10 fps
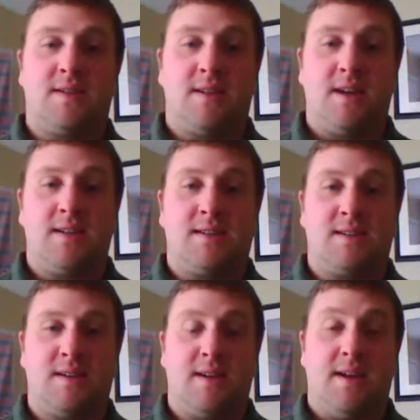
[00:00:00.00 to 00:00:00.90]

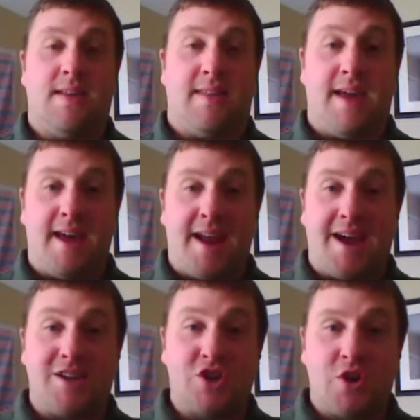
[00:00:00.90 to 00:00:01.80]
States, the head
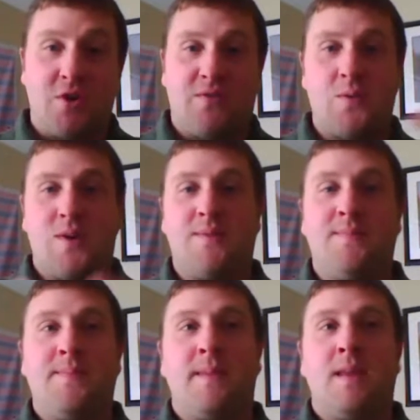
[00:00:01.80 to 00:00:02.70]
honcho, if you will,